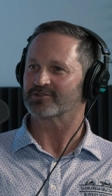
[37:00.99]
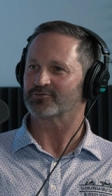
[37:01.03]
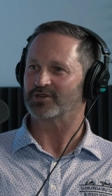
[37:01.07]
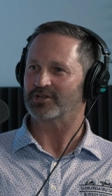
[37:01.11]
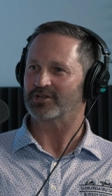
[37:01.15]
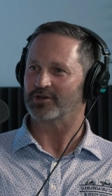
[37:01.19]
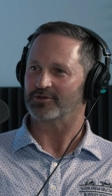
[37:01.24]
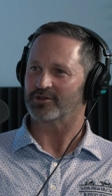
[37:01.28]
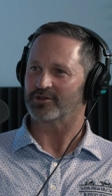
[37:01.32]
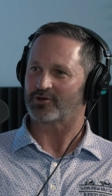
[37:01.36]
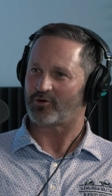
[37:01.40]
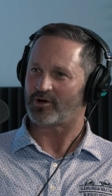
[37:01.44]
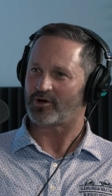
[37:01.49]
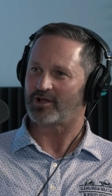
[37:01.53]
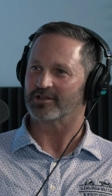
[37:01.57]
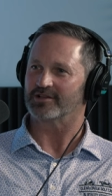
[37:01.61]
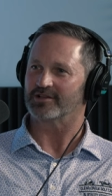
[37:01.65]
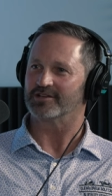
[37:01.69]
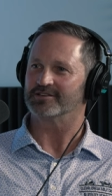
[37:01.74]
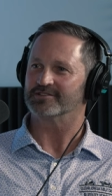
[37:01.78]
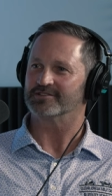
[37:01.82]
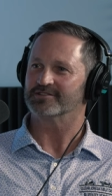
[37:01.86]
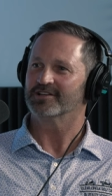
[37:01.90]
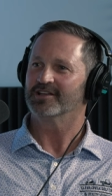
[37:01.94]
because we know the
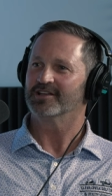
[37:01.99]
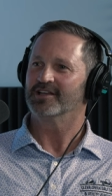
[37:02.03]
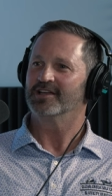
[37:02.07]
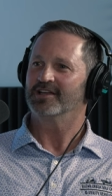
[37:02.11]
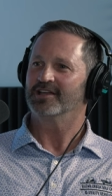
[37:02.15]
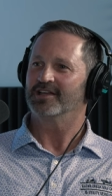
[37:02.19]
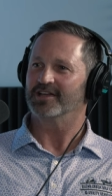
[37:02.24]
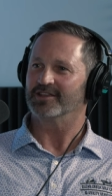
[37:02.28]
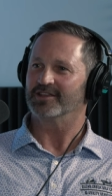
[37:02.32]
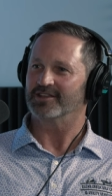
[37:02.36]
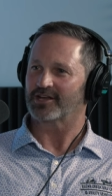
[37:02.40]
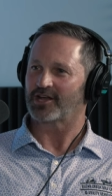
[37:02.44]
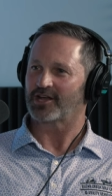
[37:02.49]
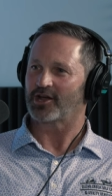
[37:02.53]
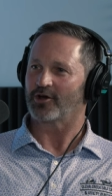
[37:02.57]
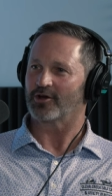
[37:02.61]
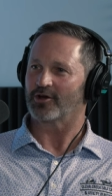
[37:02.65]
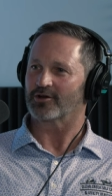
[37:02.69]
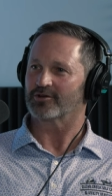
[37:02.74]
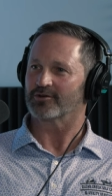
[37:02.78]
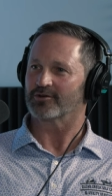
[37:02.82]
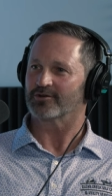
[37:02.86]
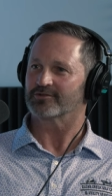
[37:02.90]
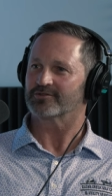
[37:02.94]
qualities mm -hmm. and the
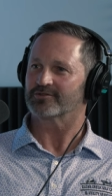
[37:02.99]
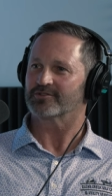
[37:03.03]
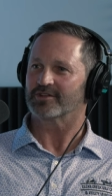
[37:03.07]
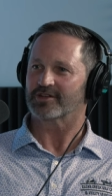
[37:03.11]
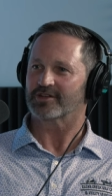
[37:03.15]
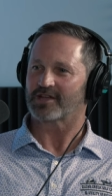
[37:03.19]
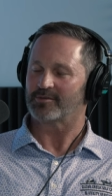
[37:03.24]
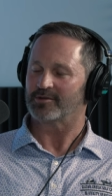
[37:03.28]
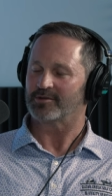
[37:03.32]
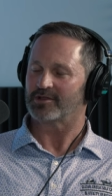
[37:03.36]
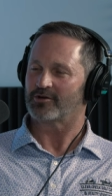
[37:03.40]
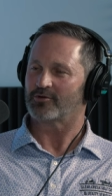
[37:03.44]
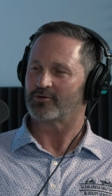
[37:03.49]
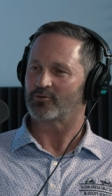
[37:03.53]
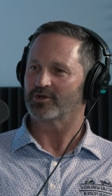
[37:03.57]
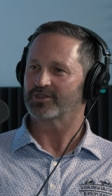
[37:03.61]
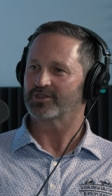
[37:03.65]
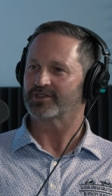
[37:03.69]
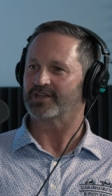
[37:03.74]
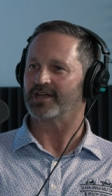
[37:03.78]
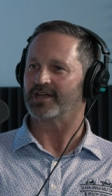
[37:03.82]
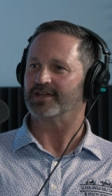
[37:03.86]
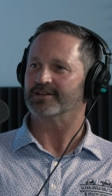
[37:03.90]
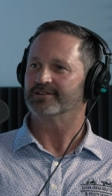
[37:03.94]
characters that come along
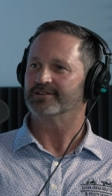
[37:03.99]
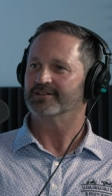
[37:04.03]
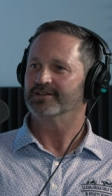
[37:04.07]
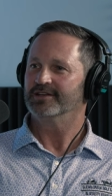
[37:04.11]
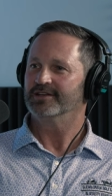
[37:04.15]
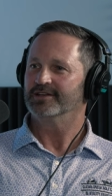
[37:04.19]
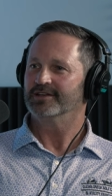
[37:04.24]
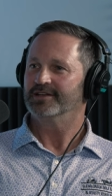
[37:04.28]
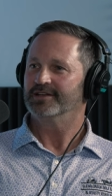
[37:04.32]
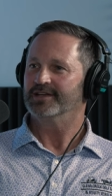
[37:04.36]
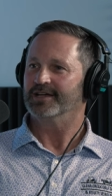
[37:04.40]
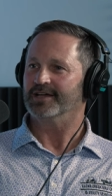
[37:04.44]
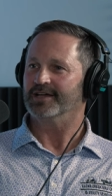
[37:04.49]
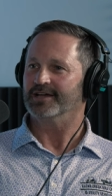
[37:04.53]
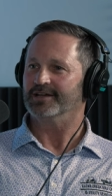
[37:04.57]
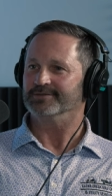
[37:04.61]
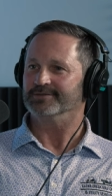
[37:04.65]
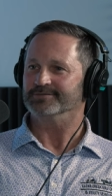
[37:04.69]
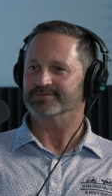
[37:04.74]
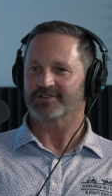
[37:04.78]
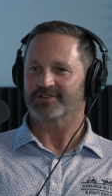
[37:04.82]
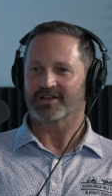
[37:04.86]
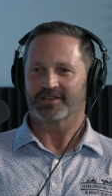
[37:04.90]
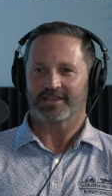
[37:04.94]
with that. Mm -hmm.
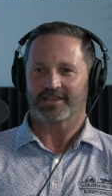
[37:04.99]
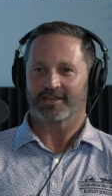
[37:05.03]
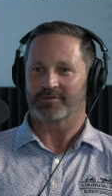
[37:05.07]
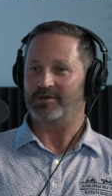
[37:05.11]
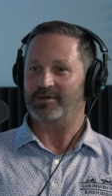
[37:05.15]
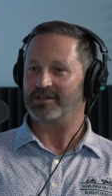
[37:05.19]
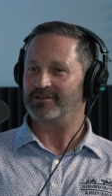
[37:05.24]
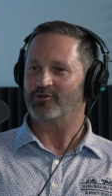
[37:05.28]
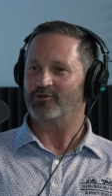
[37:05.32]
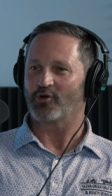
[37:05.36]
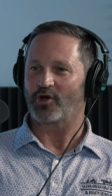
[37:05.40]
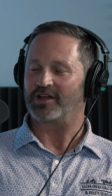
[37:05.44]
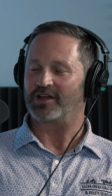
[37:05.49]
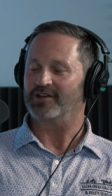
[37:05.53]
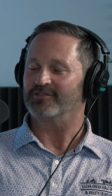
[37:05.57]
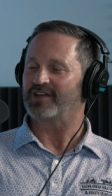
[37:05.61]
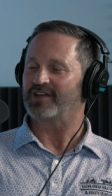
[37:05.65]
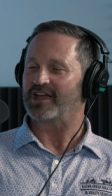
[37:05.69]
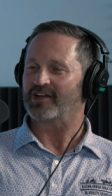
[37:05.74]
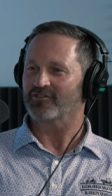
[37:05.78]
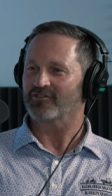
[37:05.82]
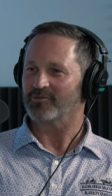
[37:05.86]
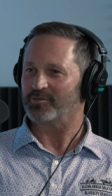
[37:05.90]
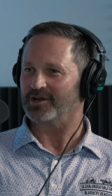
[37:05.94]
um, so I think it'd be great if
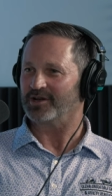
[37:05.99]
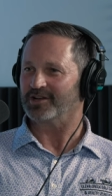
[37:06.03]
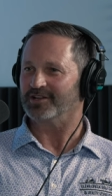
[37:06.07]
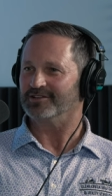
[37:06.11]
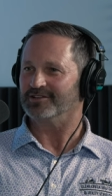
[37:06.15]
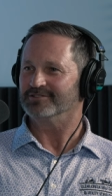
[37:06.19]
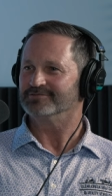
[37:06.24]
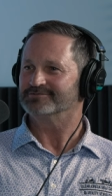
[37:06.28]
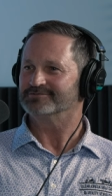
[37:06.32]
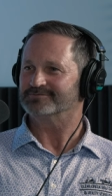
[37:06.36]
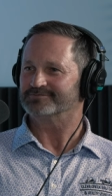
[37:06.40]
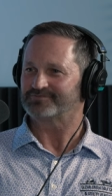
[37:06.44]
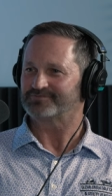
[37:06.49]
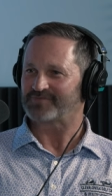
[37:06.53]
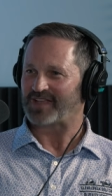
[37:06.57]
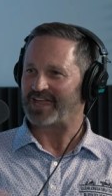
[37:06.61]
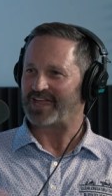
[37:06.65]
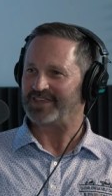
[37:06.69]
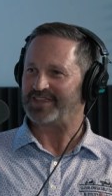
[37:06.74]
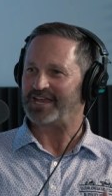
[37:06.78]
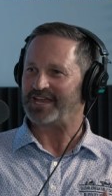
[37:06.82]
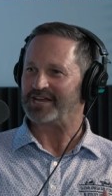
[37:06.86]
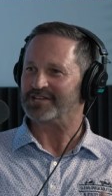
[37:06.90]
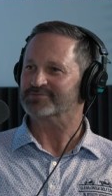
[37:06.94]
everybody
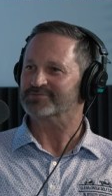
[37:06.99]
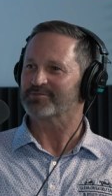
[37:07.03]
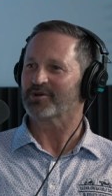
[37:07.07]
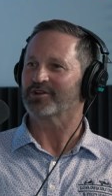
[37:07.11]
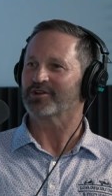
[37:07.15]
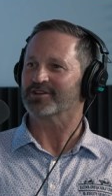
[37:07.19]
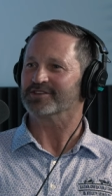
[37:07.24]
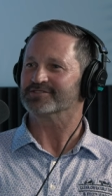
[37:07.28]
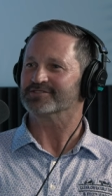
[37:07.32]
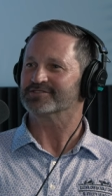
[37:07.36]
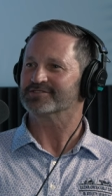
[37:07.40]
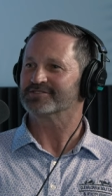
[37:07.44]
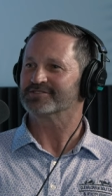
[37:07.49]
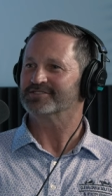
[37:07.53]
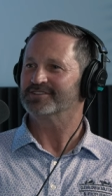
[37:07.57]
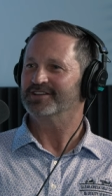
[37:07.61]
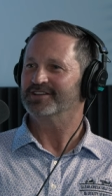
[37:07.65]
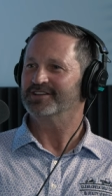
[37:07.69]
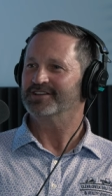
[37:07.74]
had that experience.